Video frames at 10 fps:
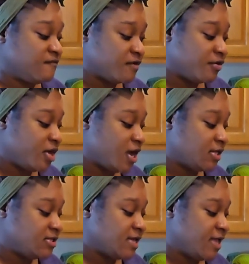very
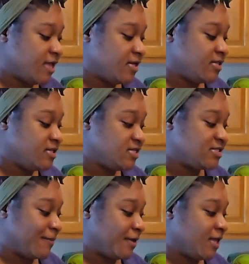hot, and
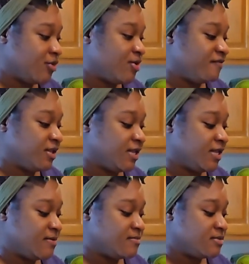these type of cake you have to
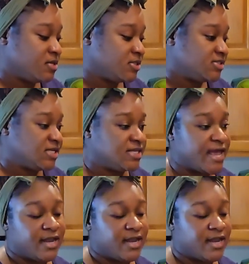let them sit,